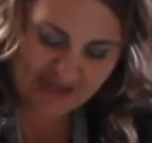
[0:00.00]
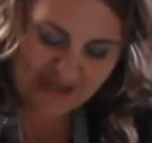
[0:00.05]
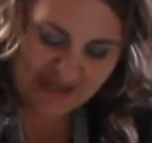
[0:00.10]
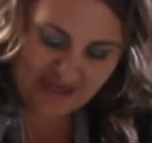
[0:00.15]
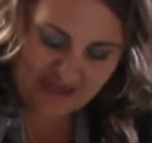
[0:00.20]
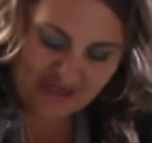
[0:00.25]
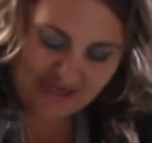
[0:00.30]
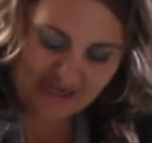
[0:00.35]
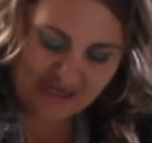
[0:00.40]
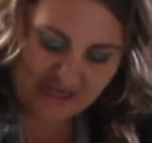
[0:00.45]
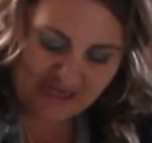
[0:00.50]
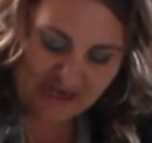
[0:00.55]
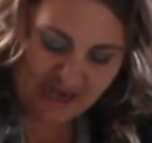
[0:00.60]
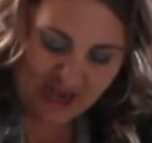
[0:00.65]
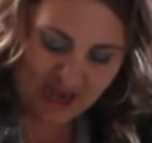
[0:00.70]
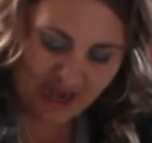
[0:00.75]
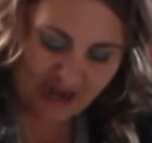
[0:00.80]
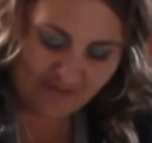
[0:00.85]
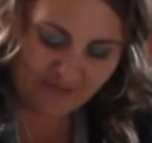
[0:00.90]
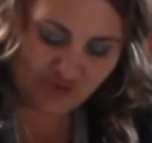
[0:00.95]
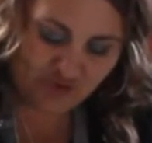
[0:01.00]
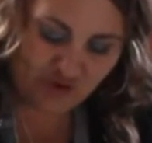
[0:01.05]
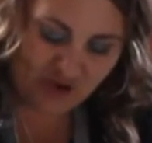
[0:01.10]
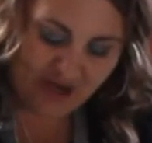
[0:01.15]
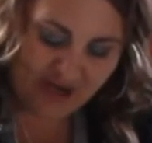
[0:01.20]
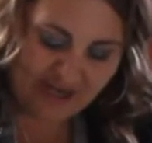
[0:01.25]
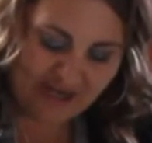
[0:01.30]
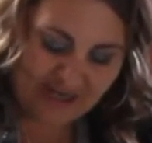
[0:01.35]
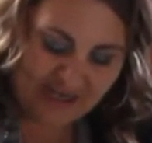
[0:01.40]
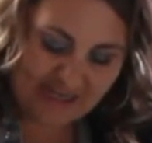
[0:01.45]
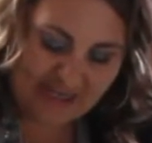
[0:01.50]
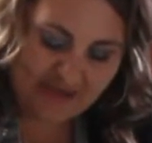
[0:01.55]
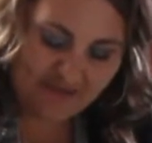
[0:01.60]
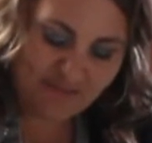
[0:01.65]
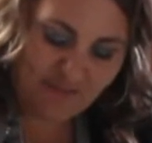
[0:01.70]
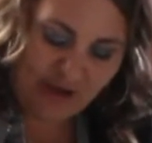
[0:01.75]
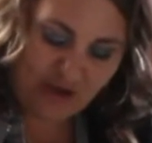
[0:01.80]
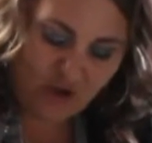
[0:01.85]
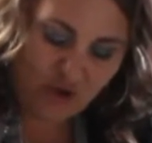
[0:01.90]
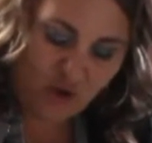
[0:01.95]
And again, I'm trying,
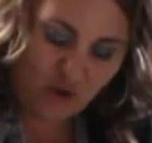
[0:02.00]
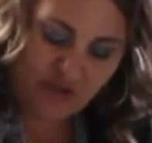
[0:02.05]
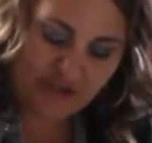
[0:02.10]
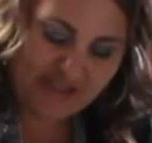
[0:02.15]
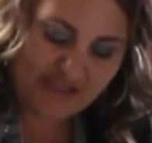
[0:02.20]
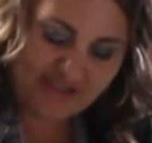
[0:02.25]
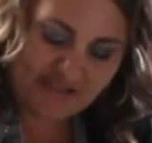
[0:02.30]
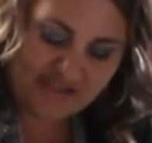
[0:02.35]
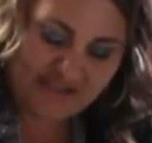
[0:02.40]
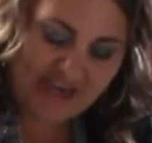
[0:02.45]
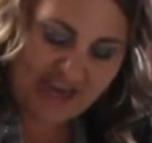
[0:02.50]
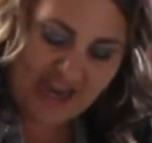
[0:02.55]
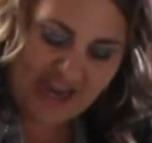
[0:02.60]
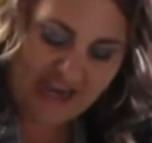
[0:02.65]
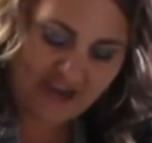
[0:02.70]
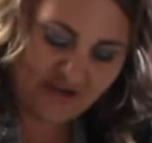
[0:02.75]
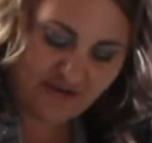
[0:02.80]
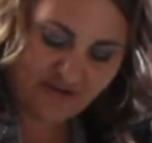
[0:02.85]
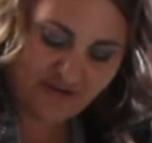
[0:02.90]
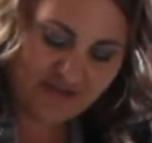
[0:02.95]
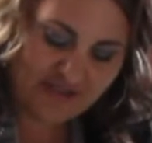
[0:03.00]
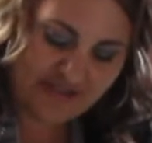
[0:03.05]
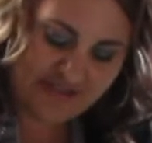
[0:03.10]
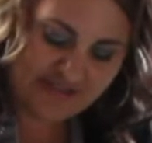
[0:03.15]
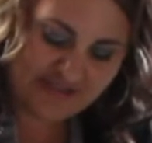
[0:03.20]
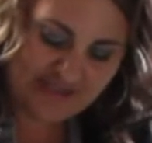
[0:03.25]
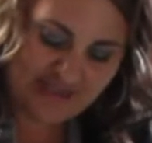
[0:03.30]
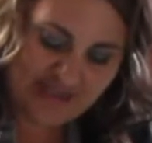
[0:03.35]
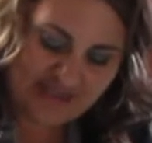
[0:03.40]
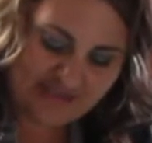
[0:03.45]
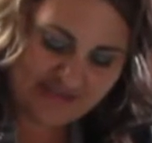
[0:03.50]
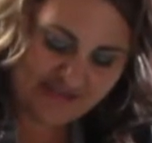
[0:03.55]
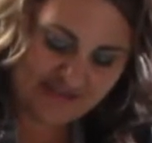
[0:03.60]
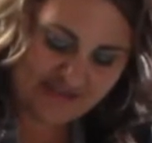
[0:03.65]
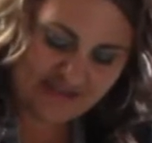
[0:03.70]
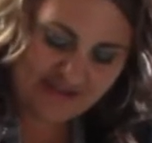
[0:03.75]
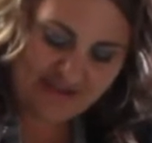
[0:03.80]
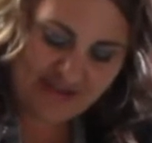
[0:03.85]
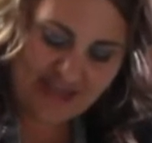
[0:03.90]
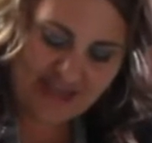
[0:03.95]
my goal is to handle this as
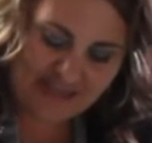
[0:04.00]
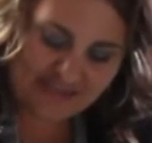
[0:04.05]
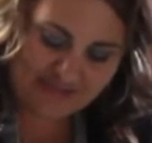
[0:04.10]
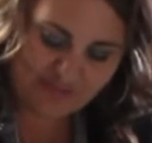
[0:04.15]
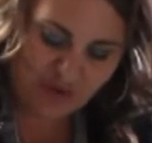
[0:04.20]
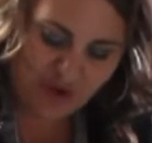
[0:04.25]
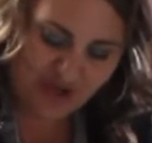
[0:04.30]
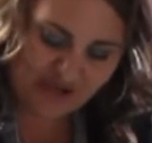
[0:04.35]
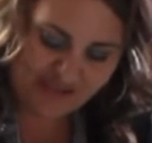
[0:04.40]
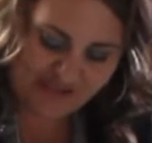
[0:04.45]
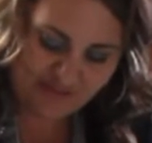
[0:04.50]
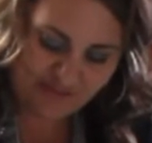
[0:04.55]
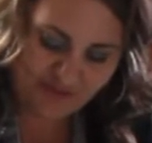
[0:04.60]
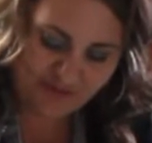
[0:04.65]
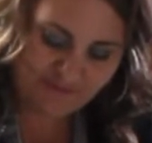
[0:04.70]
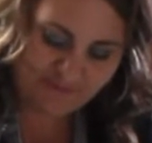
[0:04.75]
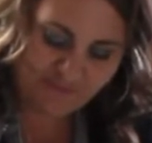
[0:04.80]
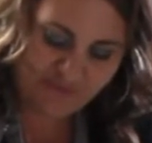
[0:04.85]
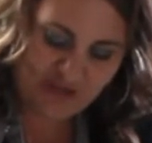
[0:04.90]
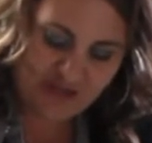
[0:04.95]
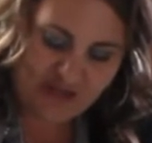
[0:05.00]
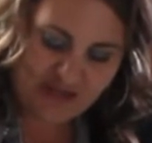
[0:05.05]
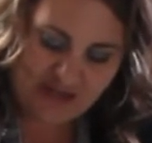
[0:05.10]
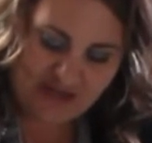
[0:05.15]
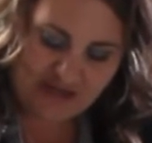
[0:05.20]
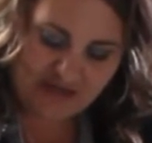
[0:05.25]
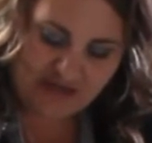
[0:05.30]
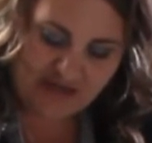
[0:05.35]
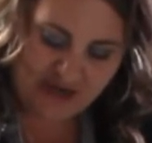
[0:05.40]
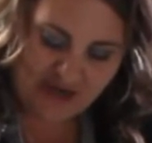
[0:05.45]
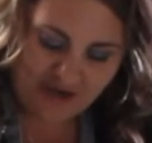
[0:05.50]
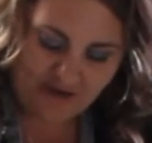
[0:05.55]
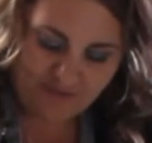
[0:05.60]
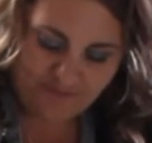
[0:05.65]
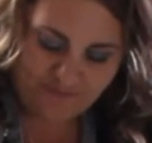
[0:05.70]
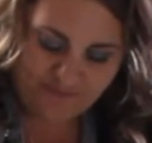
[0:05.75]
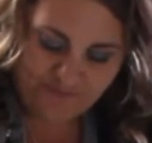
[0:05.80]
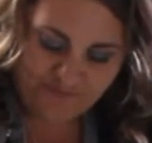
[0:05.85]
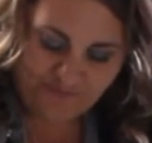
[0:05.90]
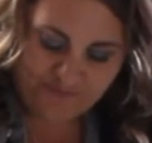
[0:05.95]
little as possible. Now,
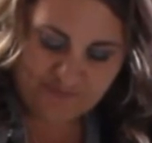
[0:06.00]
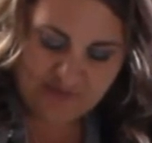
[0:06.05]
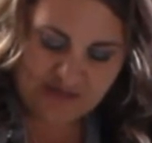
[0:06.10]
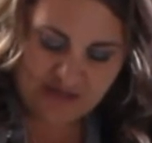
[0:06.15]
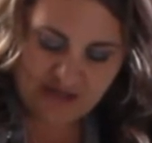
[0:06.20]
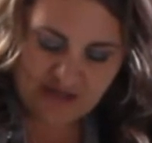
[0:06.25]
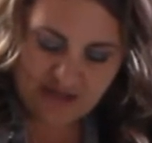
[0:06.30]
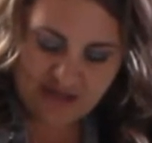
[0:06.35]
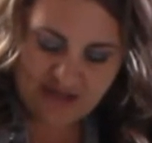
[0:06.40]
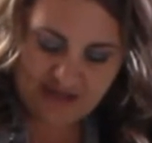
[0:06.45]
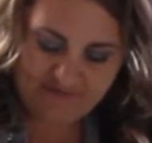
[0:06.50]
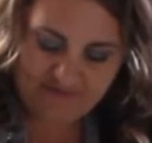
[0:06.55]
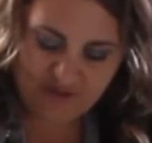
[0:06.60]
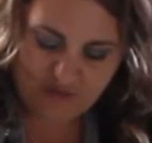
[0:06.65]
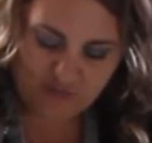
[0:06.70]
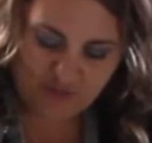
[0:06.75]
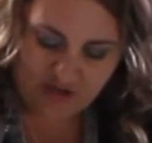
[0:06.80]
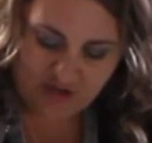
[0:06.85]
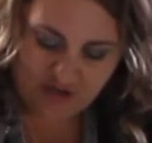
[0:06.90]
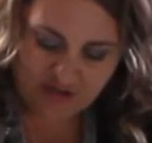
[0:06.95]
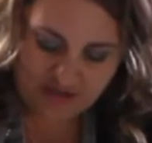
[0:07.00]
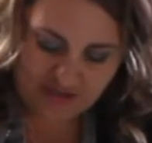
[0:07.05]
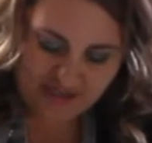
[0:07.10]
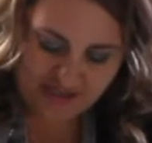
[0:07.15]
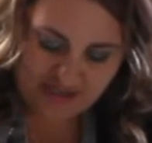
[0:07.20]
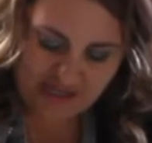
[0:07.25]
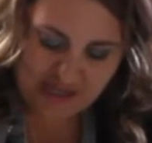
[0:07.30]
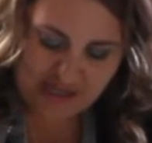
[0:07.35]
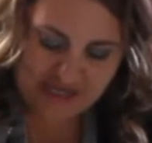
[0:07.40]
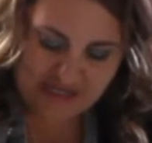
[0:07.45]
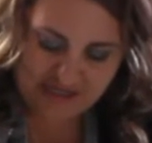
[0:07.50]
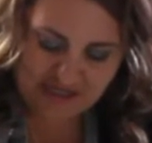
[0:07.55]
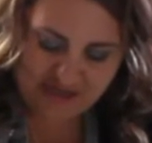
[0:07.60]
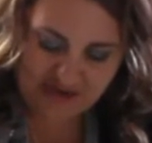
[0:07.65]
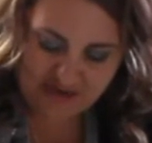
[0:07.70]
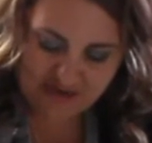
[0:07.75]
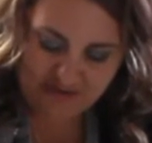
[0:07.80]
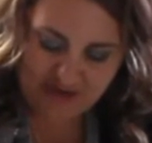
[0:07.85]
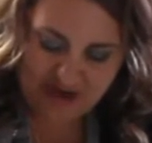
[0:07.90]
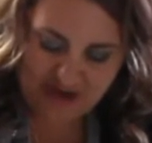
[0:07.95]
if you want to look in
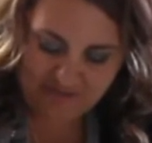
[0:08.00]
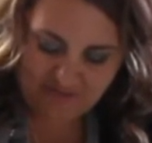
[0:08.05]
here in